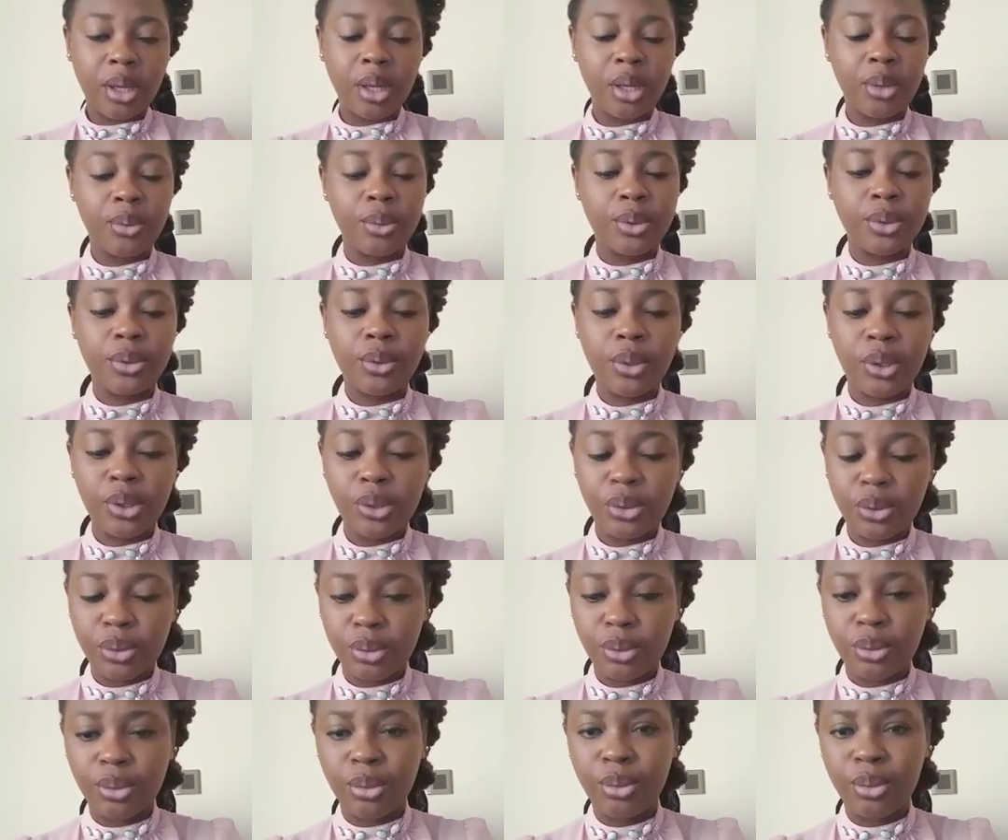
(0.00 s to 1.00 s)
He was going
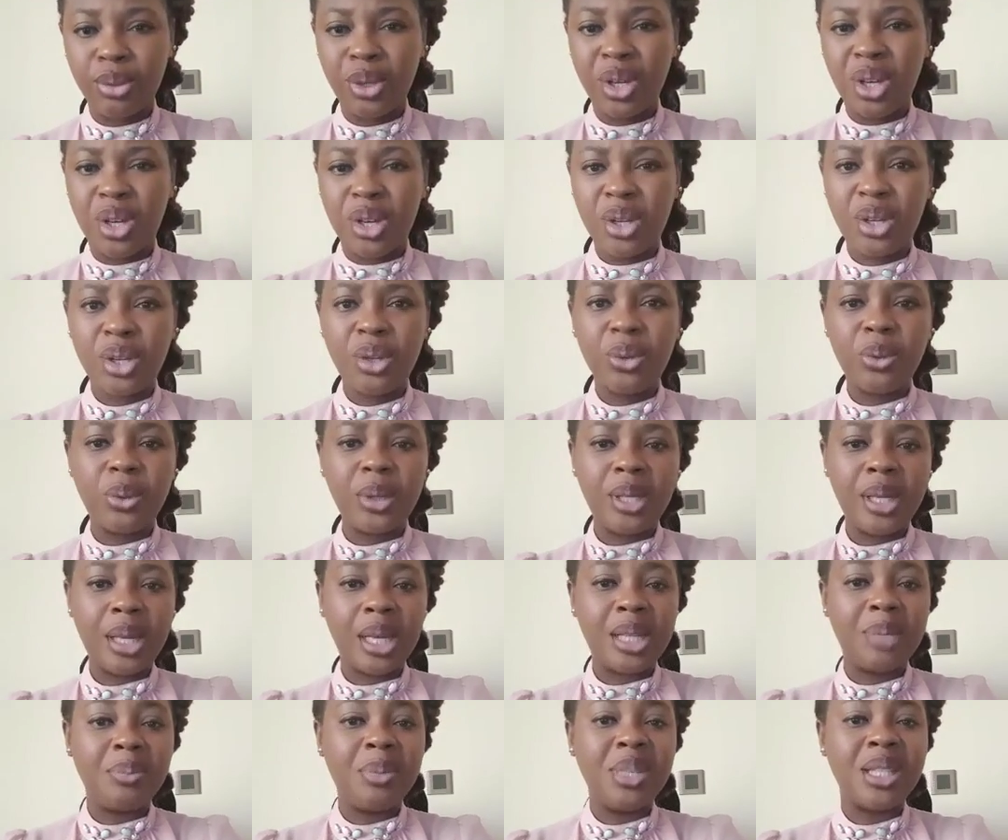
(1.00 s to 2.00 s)
to, he
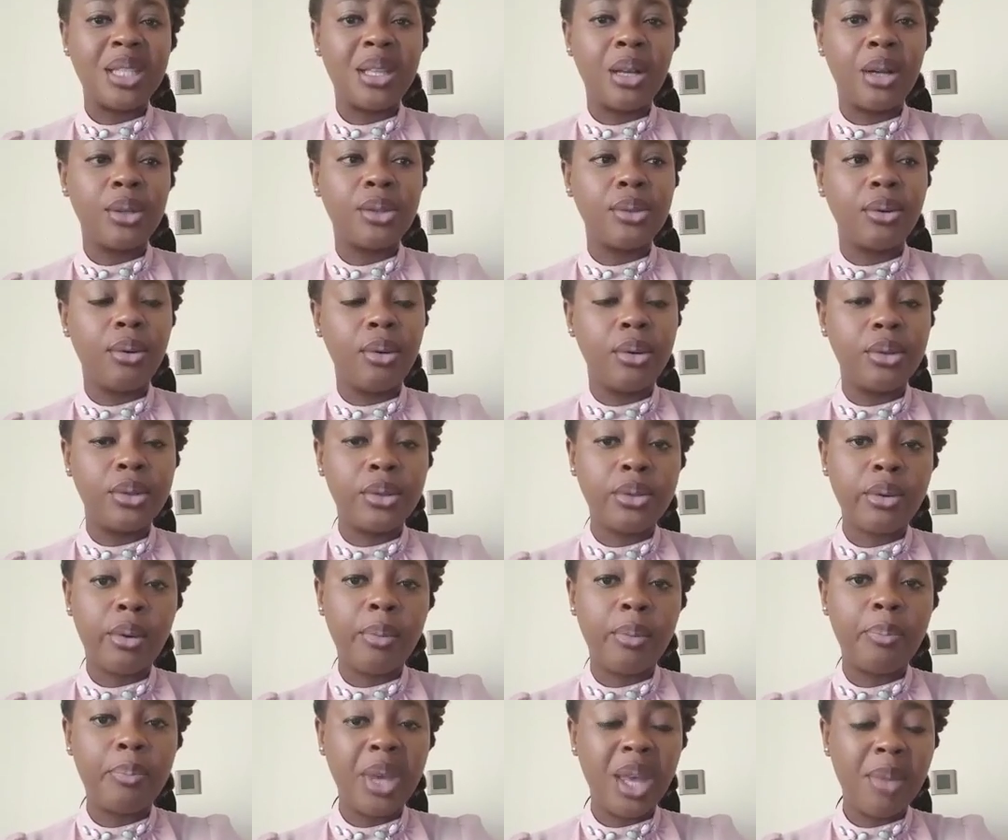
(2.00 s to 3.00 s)
had missed out on
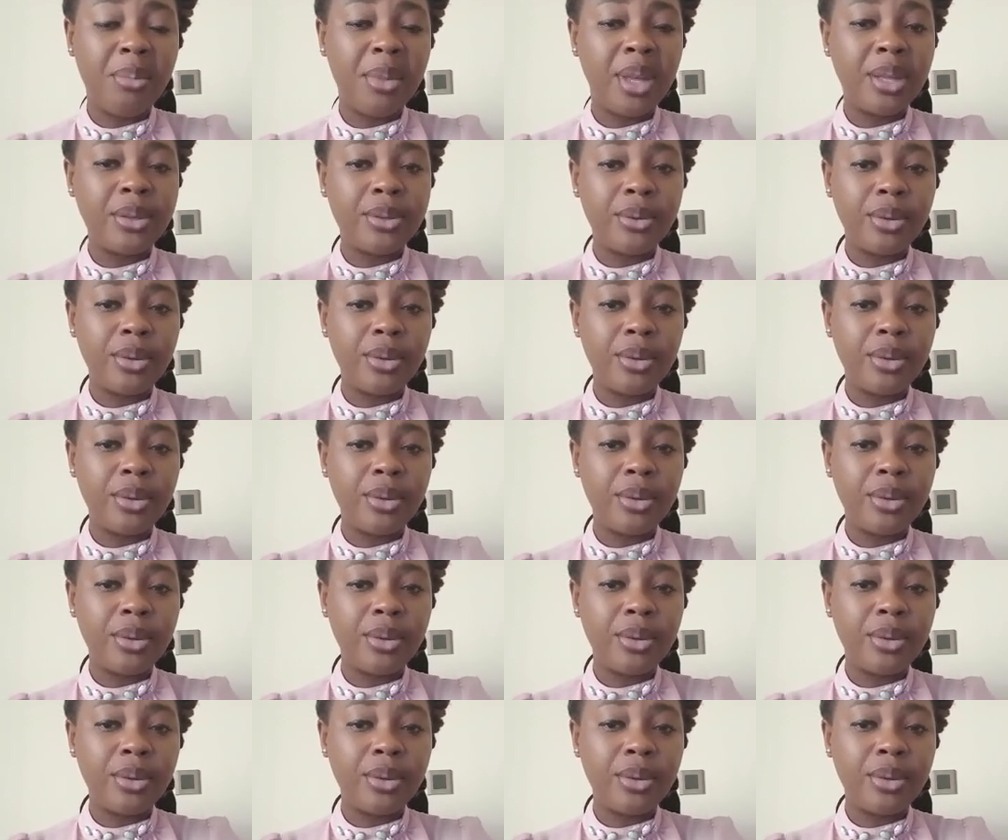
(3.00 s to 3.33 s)
some payment,